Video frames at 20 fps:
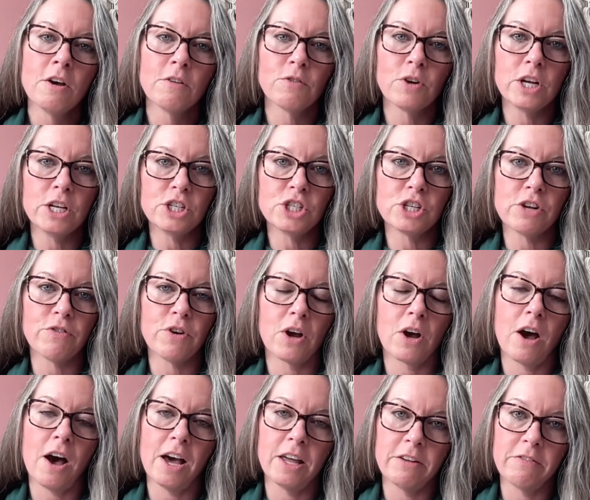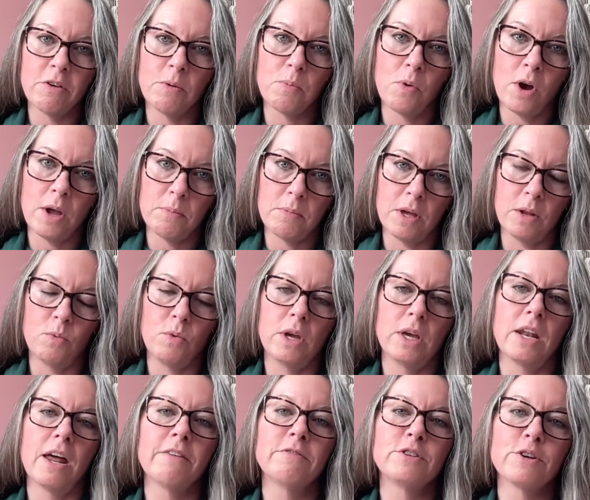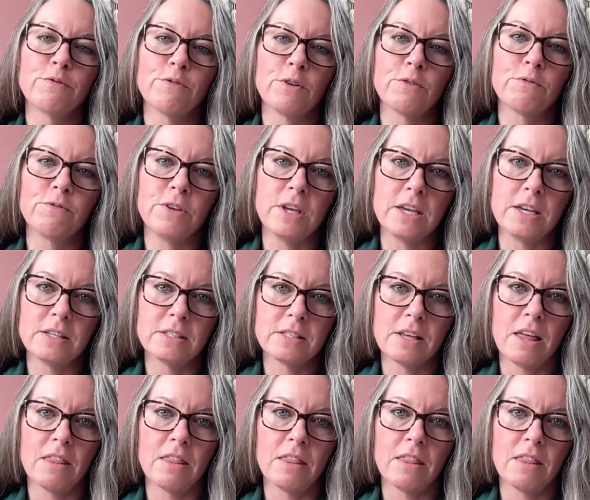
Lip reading: for each different kind of appointment, we could have different fees.